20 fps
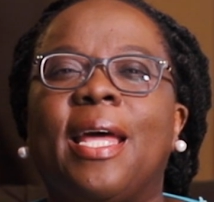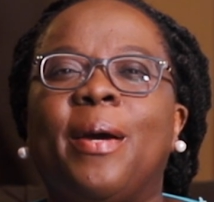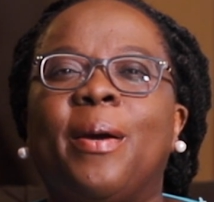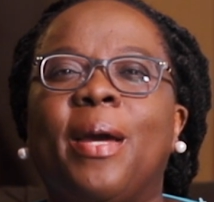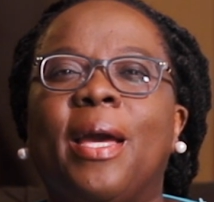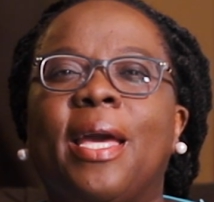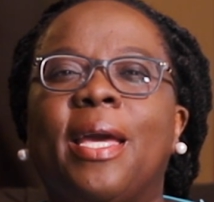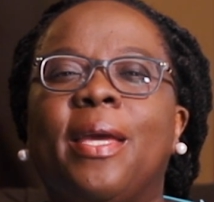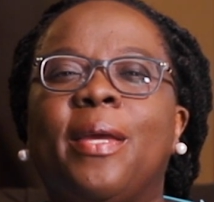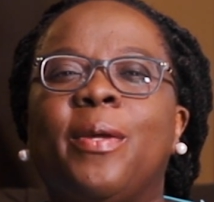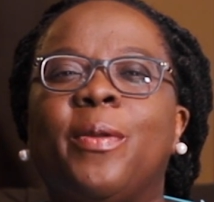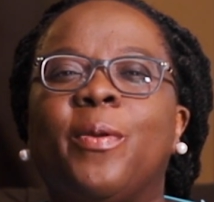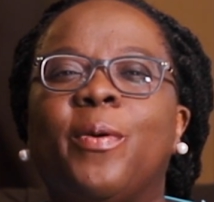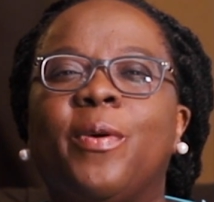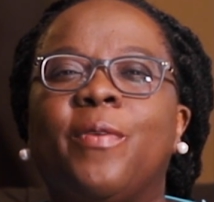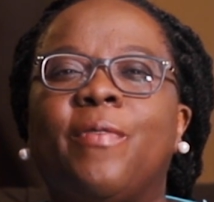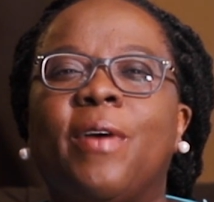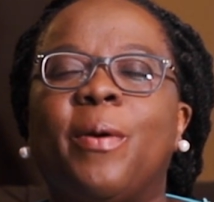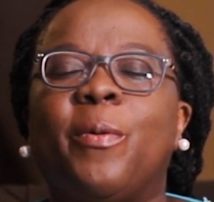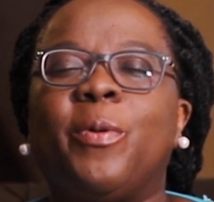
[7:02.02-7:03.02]

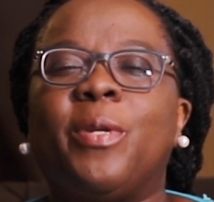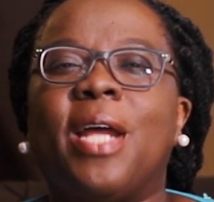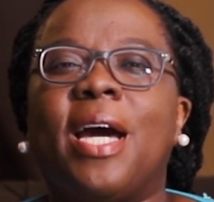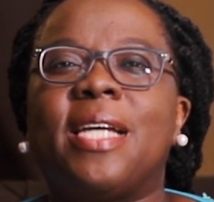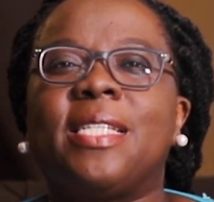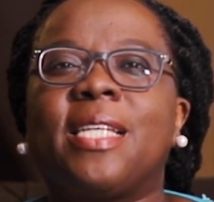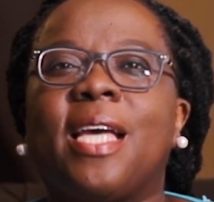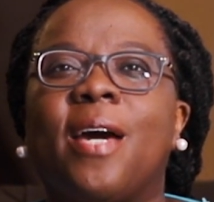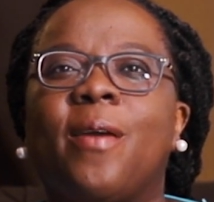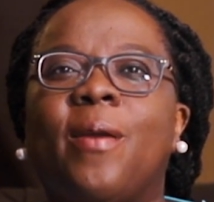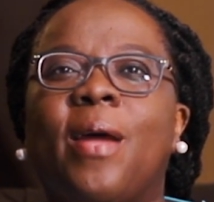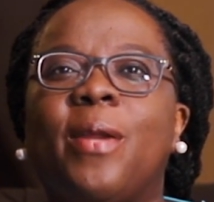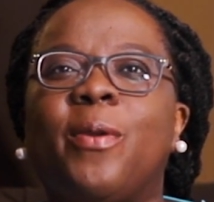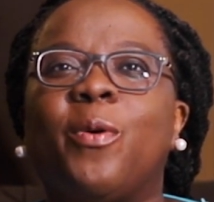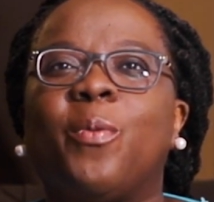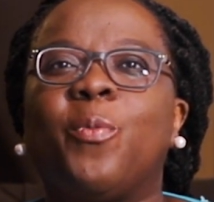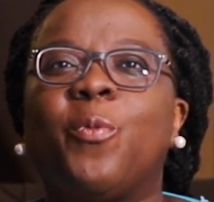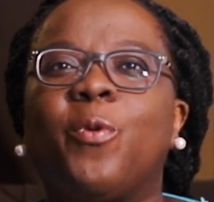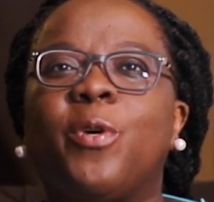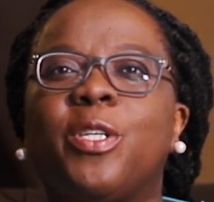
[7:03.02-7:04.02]
if I would ask a
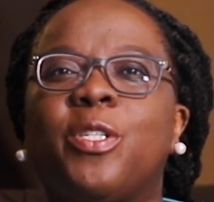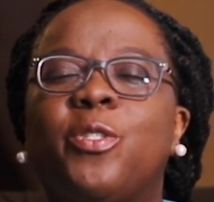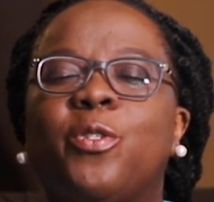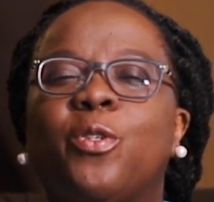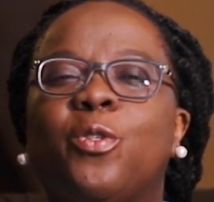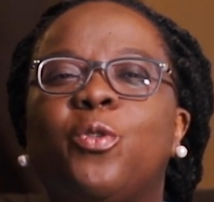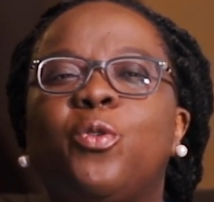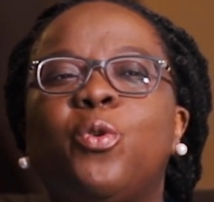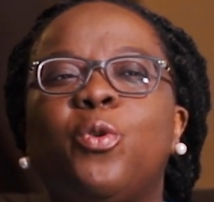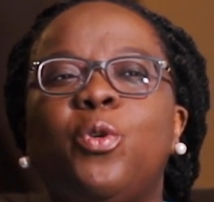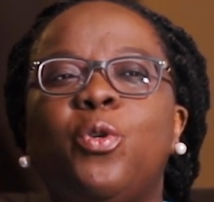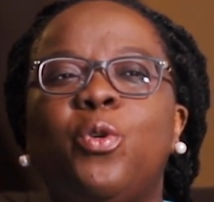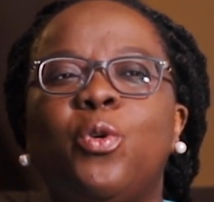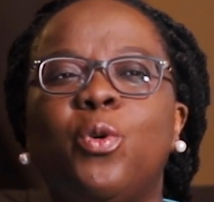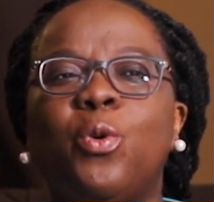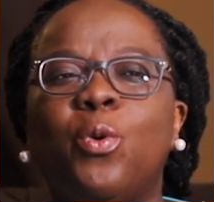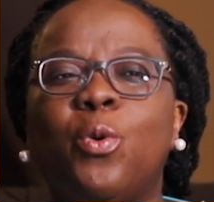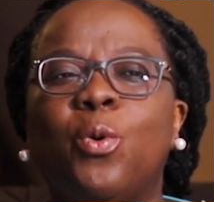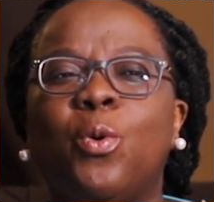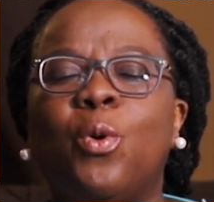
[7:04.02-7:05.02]
random question to
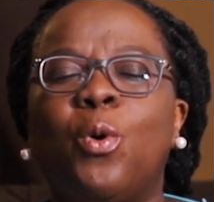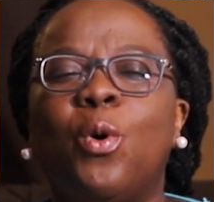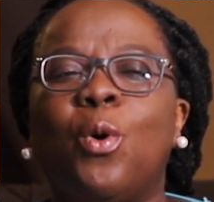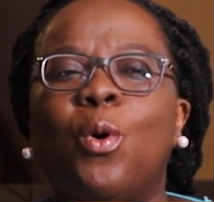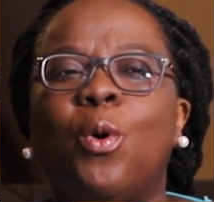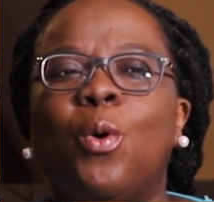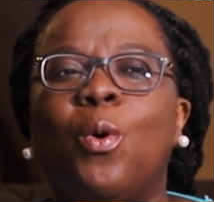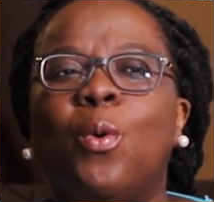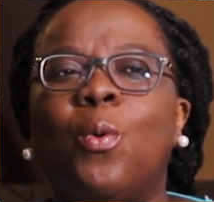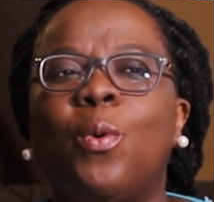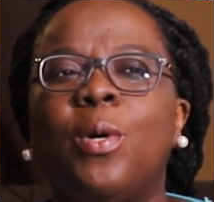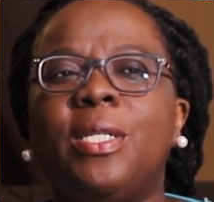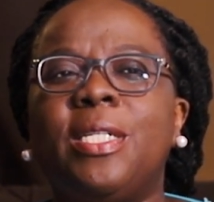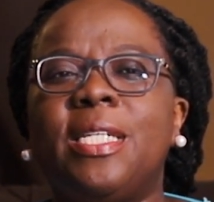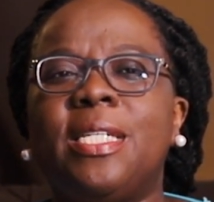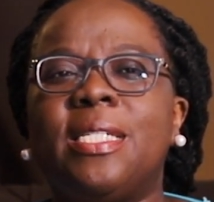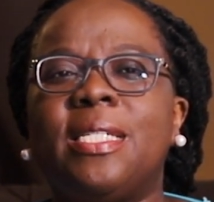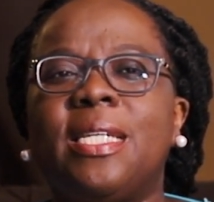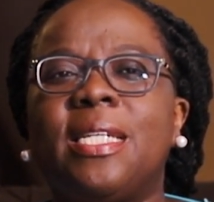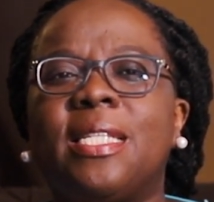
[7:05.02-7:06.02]
you,
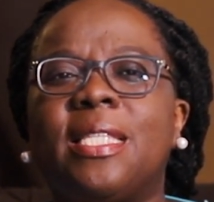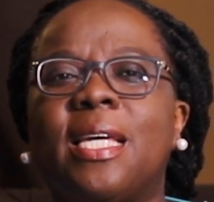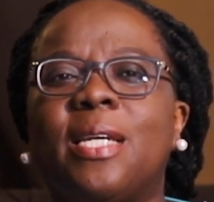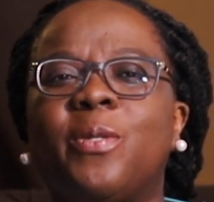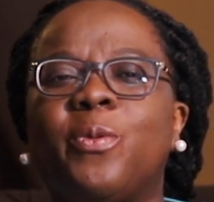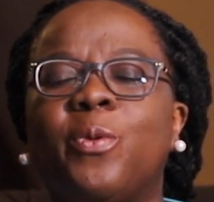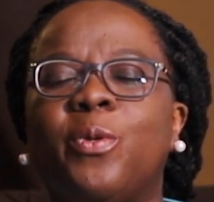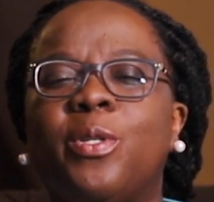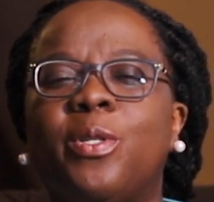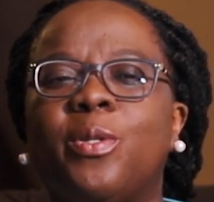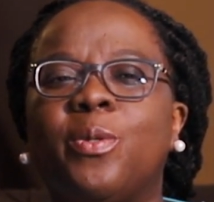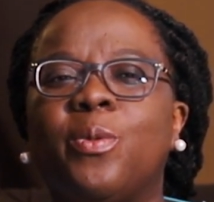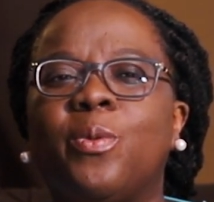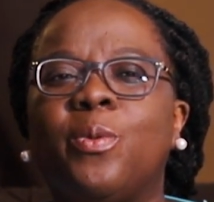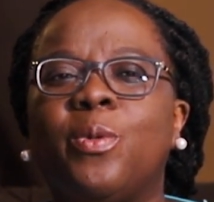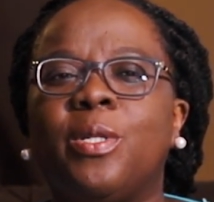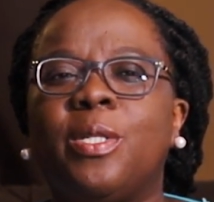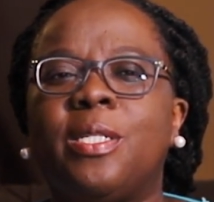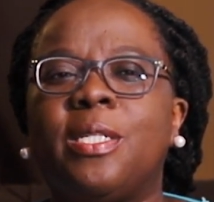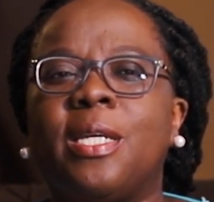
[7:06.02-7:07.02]
what is it that
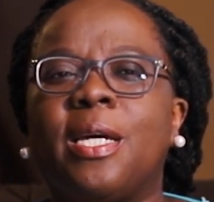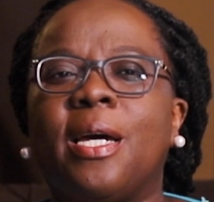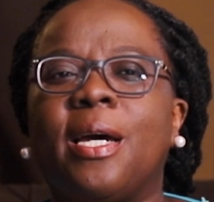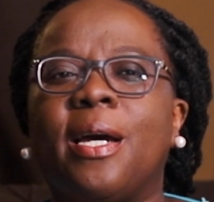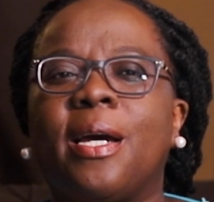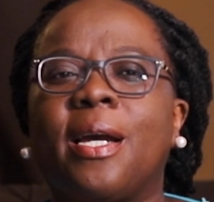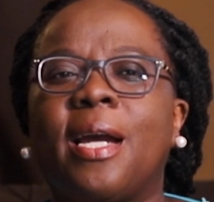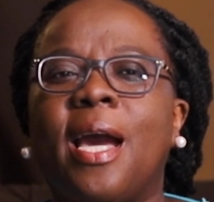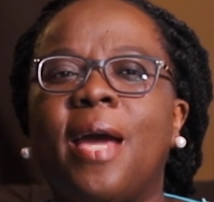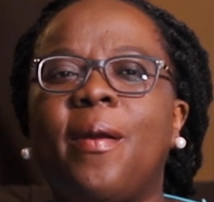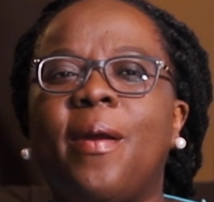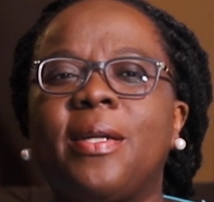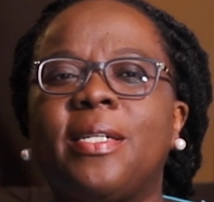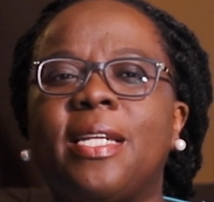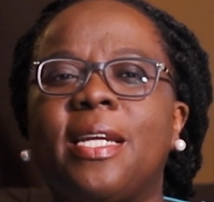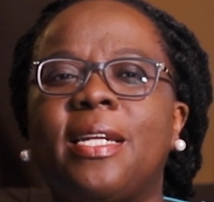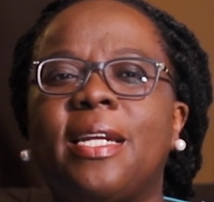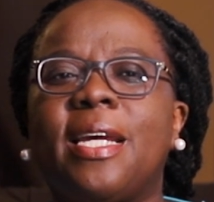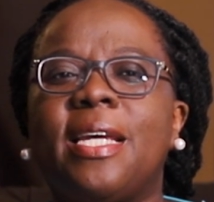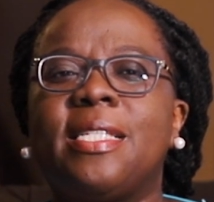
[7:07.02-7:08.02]
would
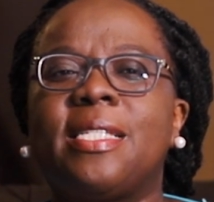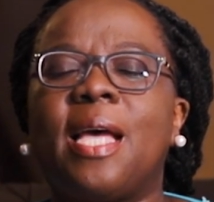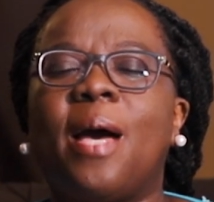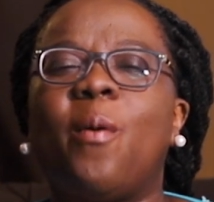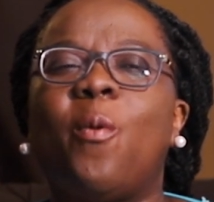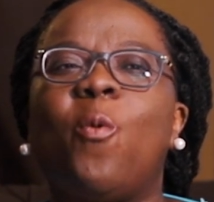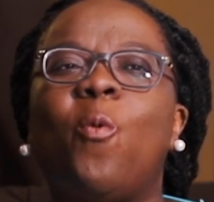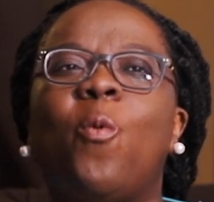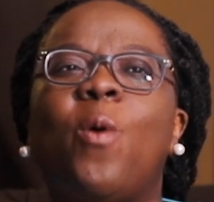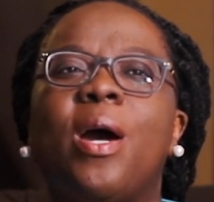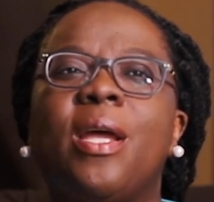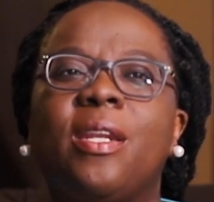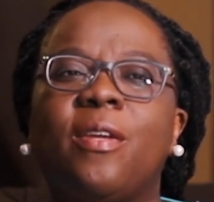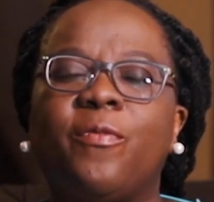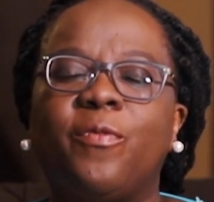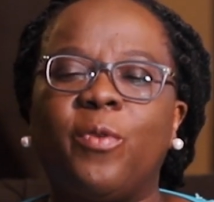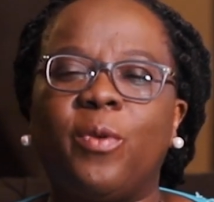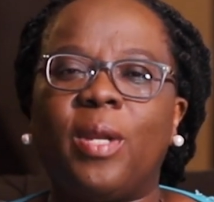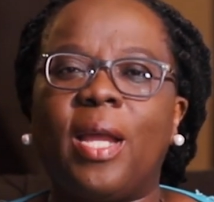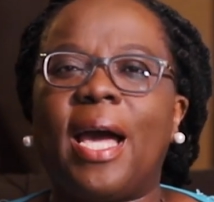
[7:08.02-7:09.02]
characterize a
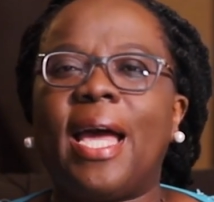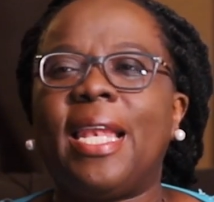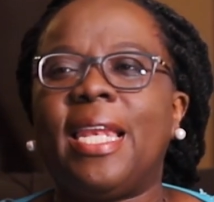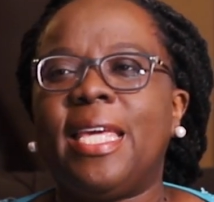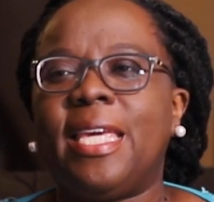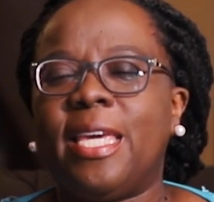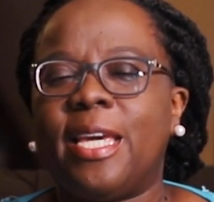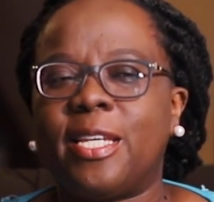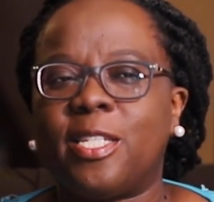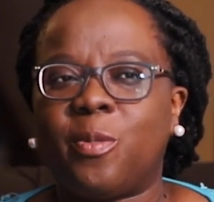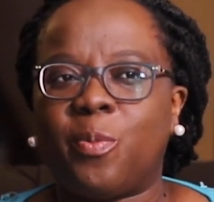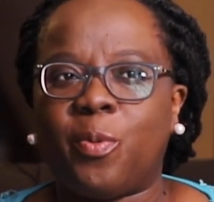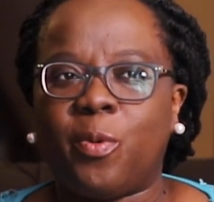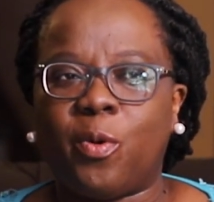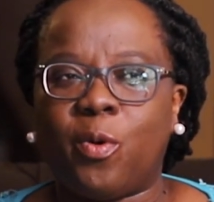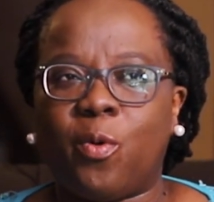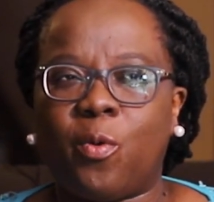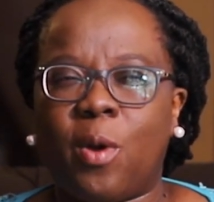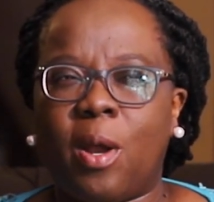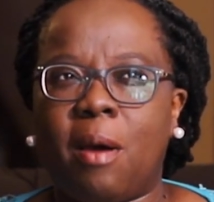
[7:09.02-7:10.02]
wonderful early years
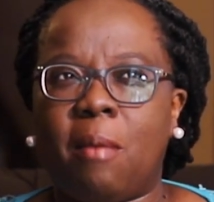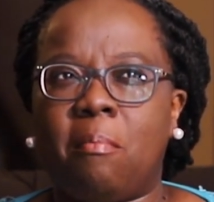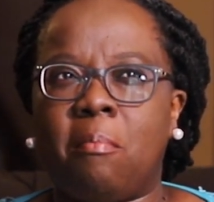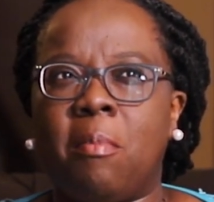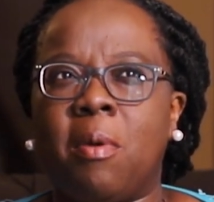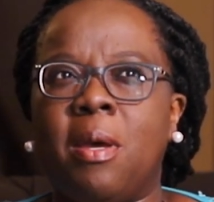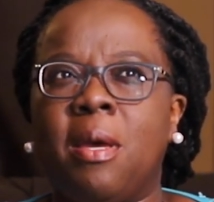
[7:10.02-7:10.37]
program?